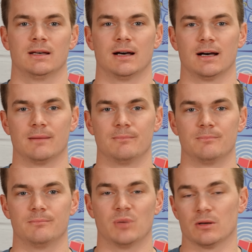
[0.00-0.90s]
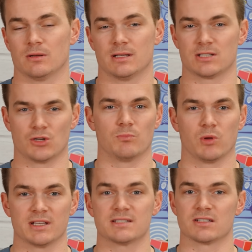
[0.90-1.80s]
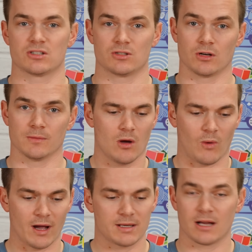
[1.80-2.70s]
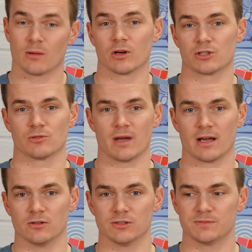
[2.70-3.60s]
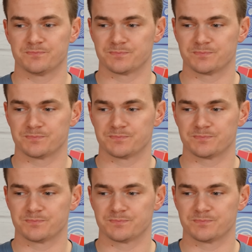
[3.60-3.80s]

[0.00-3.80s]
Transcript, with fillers: but it's a good place to start. Why tire pressure matters.